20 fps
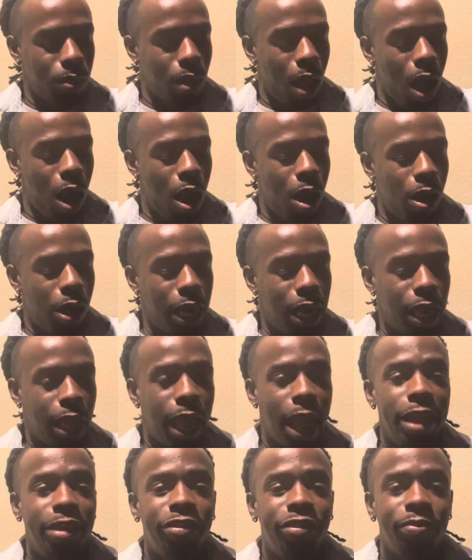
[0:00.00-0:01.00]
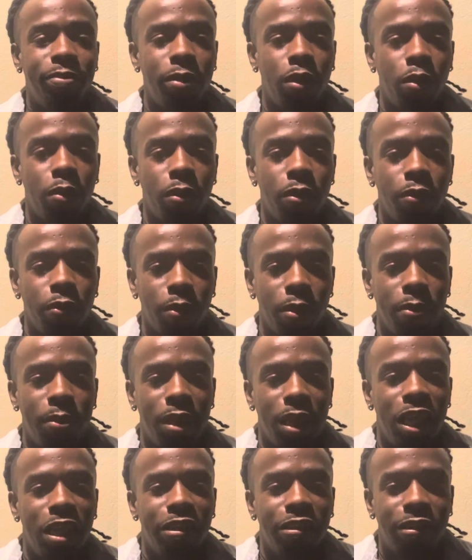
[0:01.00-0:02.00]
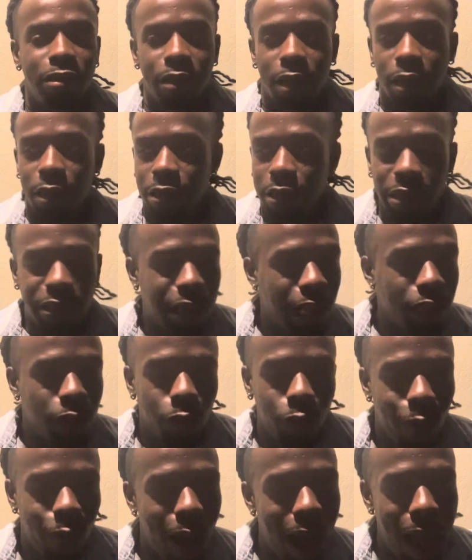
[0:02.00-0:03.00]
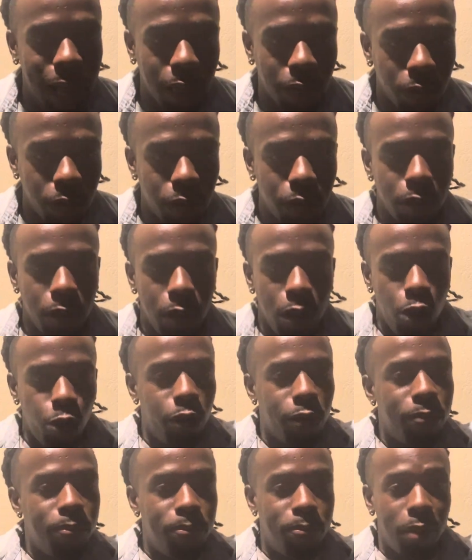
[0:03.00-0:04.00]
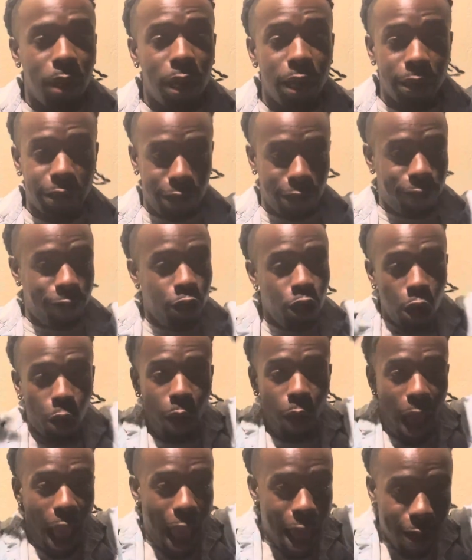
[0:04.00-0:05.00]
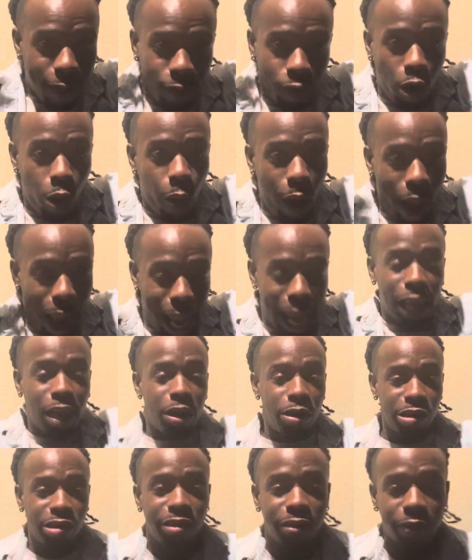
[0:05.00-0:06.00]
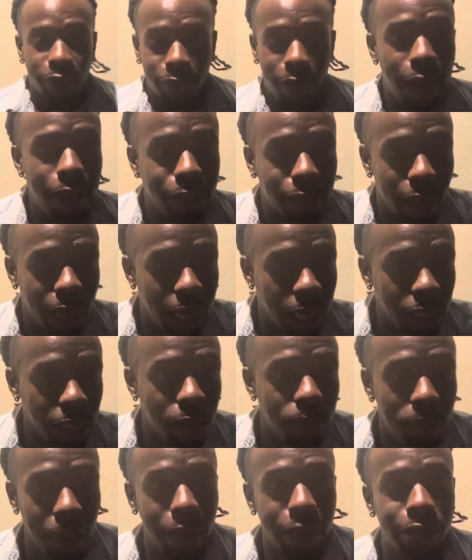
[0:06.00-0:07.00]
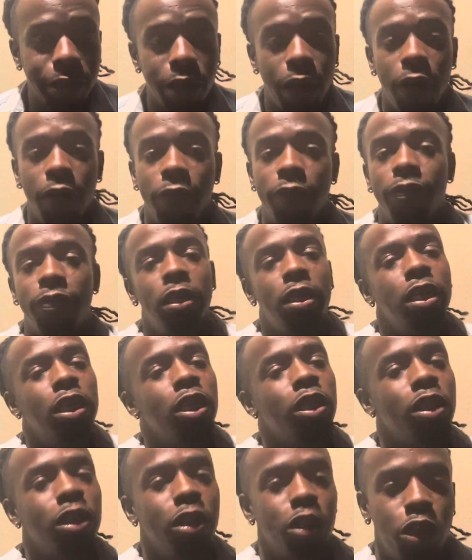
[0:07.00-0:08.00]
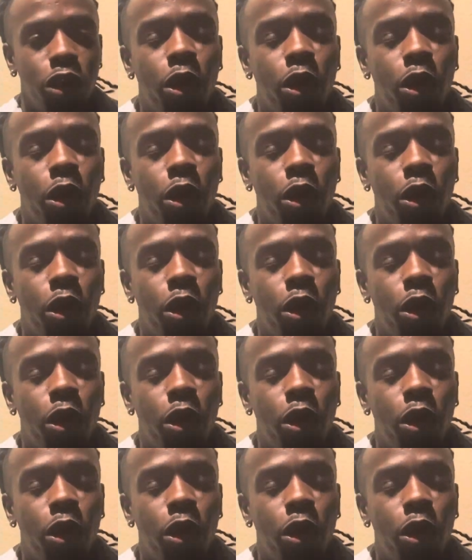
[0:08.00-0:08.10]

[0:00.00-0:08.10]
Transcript: Our engagement with women is just like the wild. We're bucks. If you don't have no antlers to fight the other bucks off, then you're